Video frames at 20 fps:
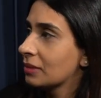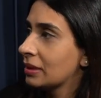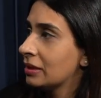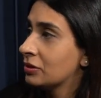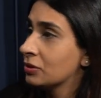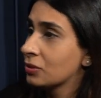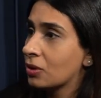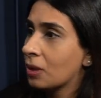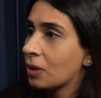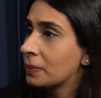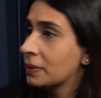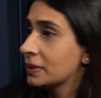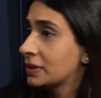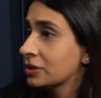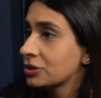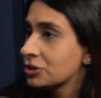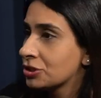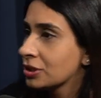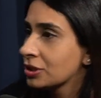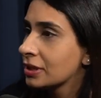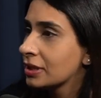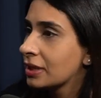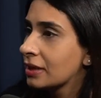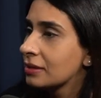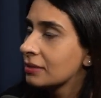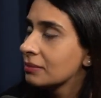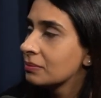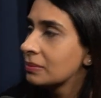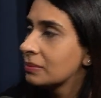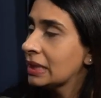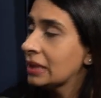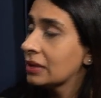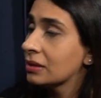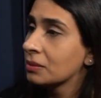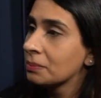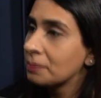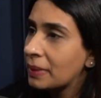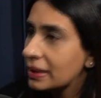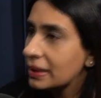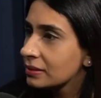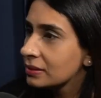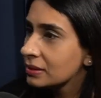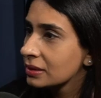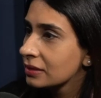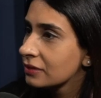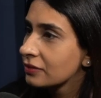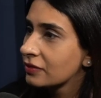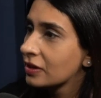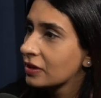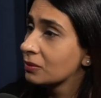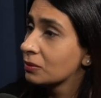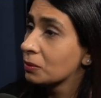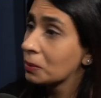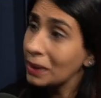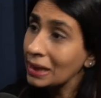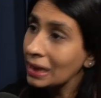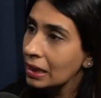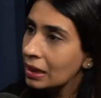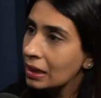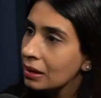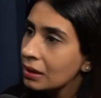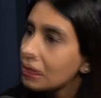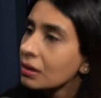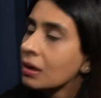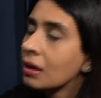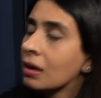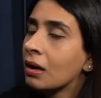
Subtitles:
competition and being competitive and winning